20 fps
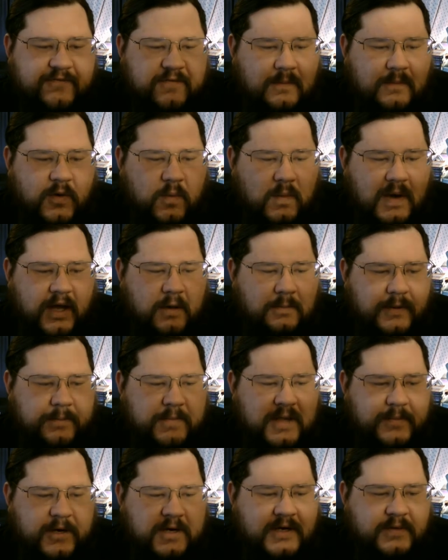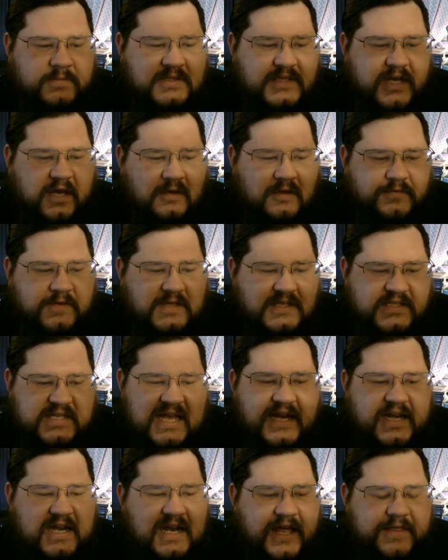from the well but Mimir himself. He
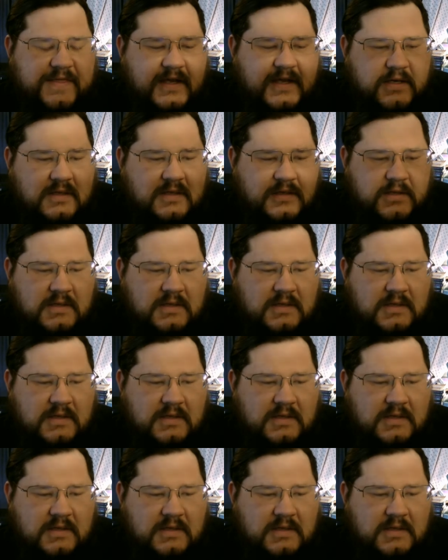said nothing.